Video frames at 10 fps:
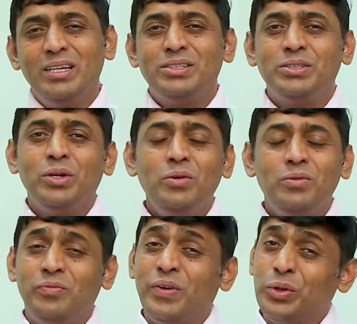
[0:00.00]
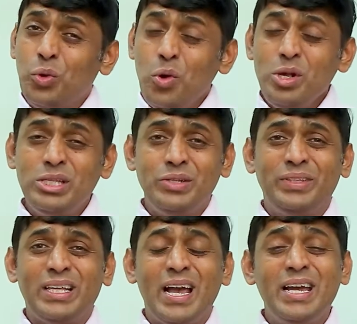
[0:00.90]
So for those
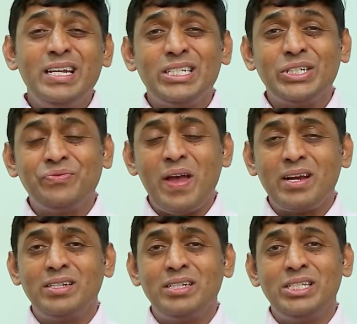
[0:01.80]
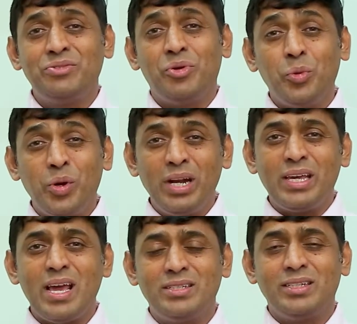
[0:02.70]
with the high risk factors for oral
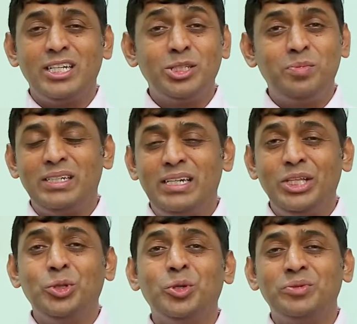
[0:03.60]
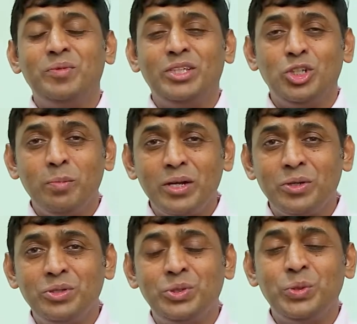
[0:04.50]
cancer, especially those with
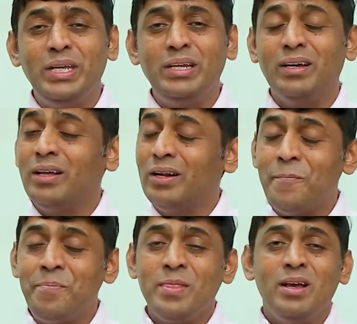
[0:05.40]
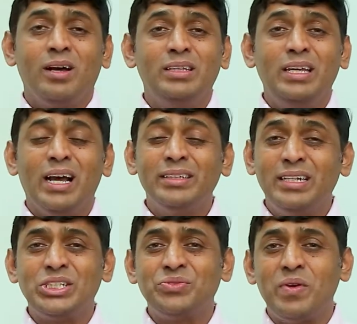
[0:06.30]
tobacco chewing or the other
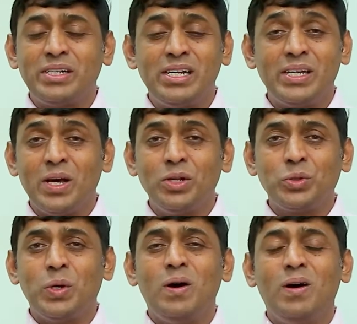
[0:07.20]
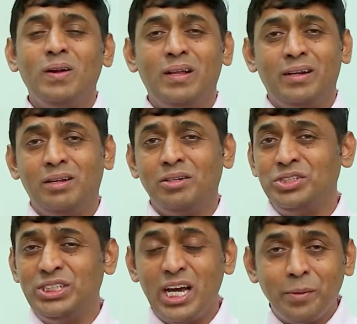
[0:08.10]
risk factors like alcohol or
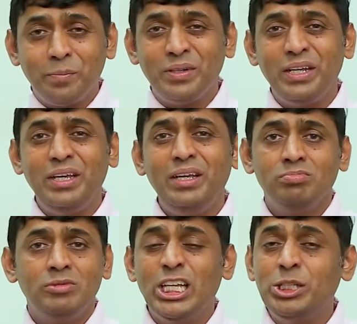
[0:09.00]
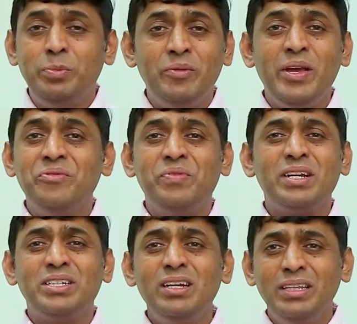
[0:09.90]
sharp teeth, HPV
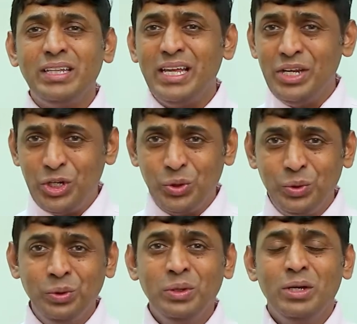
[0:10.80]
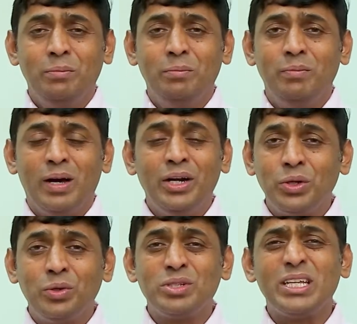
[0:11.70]
infection, they need to
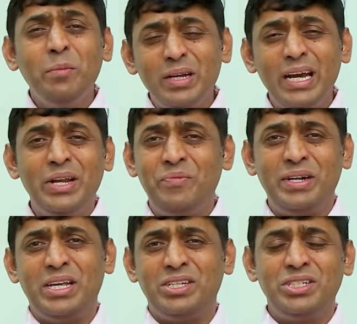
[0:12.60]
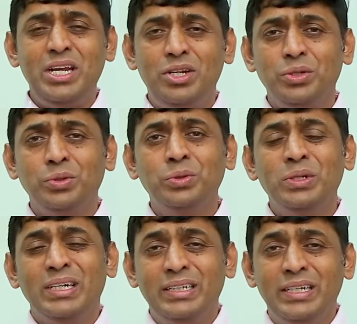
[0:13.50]
undergo some kind of a testing to
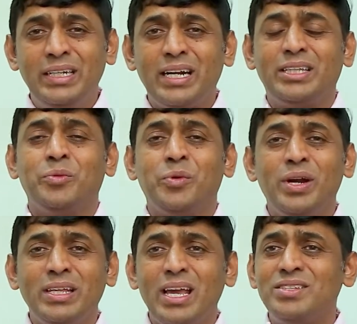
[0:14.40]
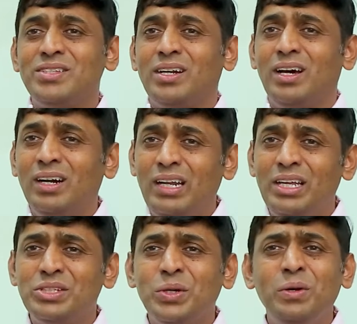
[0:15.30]
detect the oral cancer
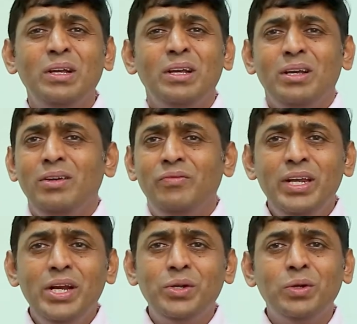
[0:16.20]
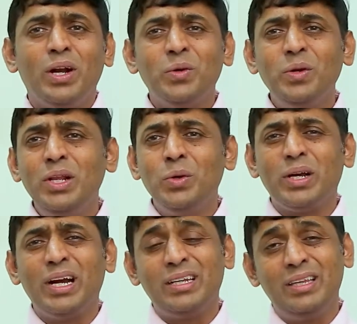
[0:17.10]
early. So we need to not only
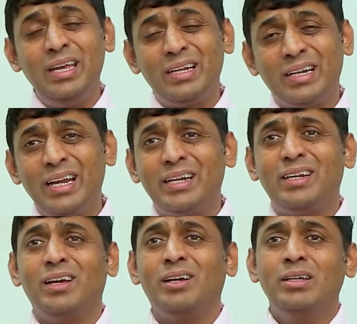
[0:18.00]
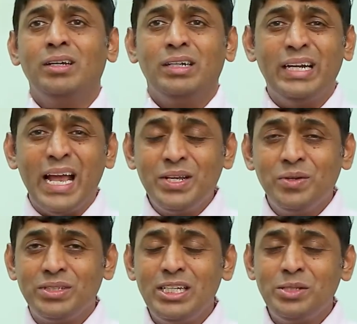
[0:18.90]
look at the correct
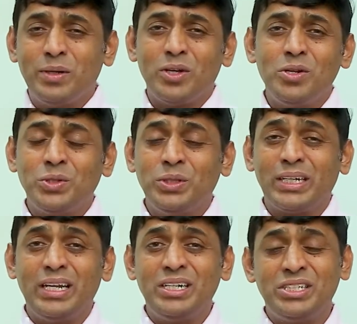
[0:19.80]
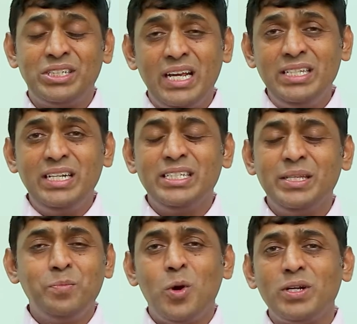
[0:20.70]
diagnosis, but also the correct staging is
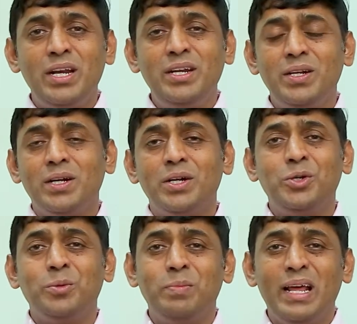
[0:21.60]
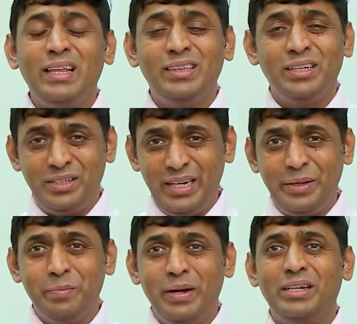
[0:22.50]
important in order to plan the
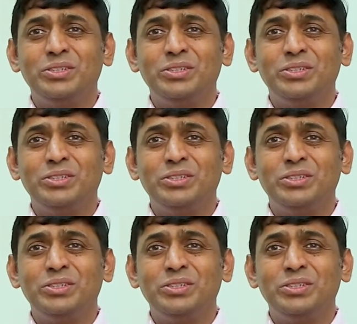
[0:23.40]
treatment.